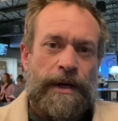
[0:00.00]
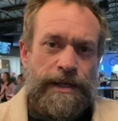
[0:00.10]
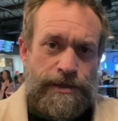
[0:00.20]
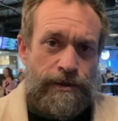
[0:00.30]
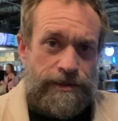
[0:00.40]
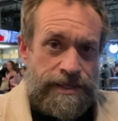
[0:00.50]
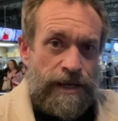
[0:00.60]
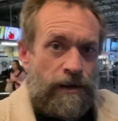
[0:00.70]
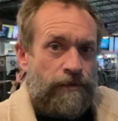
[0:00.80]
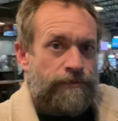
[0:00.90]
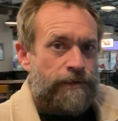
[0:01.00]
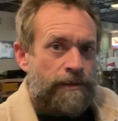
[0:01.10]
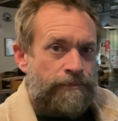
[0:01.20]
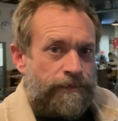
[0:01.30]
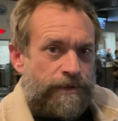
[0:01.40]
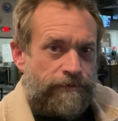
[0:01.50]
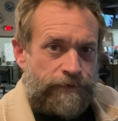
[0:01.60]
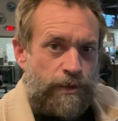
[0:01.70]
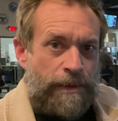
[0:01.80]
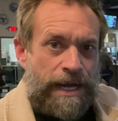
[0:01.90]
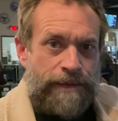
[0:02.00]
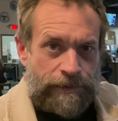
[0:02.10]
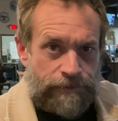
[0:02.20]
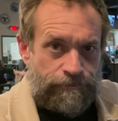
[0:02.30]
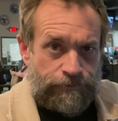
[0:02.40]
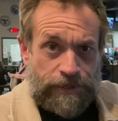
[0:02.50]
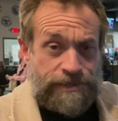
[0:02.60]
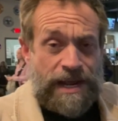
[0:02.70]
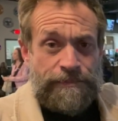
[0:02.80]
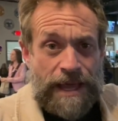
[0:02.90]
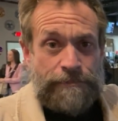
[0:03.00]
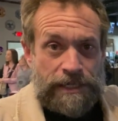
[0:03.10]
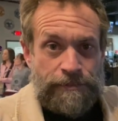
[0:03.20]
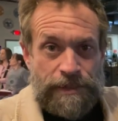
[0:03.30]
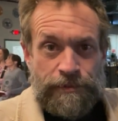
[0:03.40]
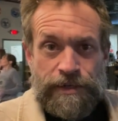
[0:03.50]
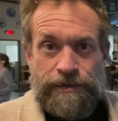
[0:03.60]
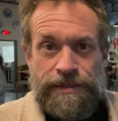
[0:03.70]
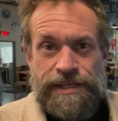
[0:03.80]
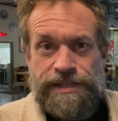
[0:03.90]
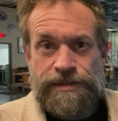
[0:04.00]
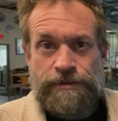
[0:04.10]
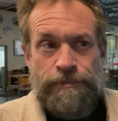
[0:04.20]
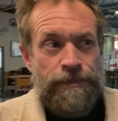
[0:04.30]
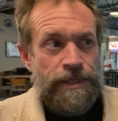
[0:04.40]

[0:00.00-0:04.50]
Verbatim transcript: as you can tell from the view behind me, there's not that many people here in the tasting room.